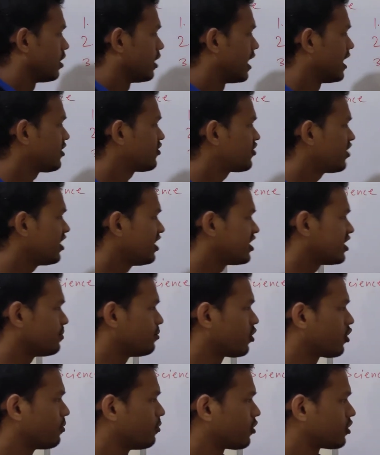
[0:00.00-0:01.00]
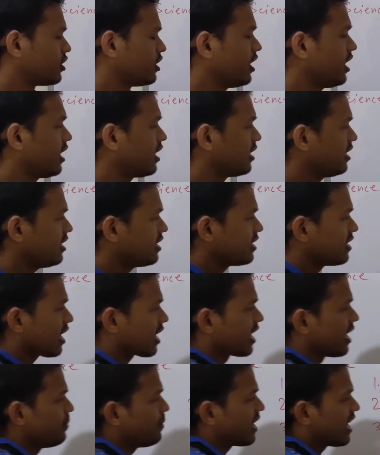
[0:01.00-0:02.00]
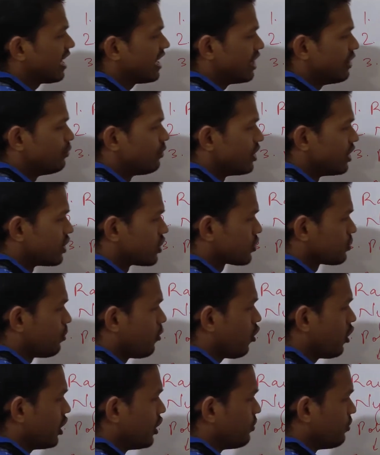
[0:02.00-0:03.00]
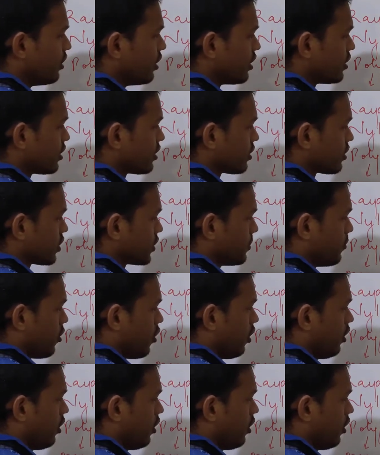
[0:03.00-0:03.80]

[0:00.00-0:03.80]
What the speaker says: Ester is a monomers. Yeah, this is the chemical units, small units.